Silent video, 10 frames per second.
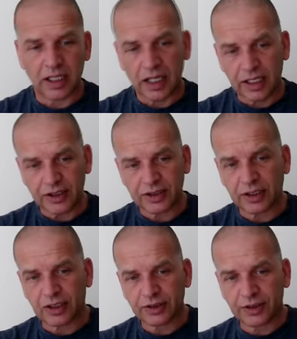and
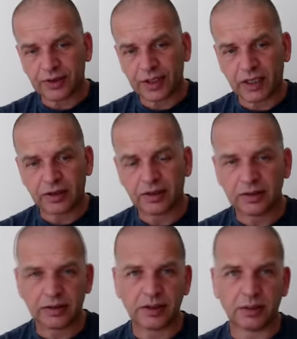start to throw
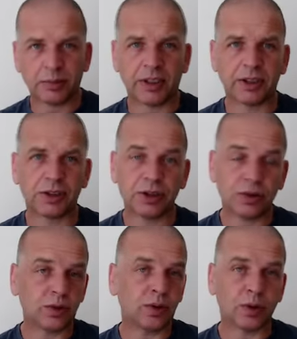a punch
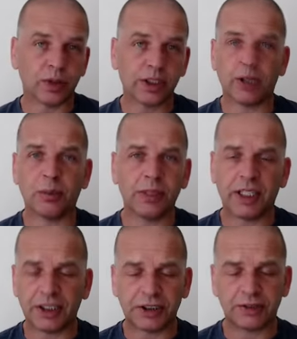or a
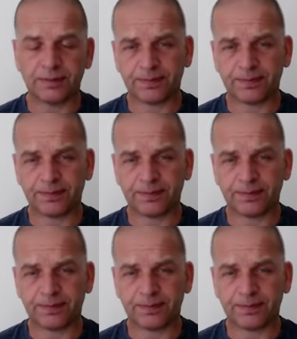combination.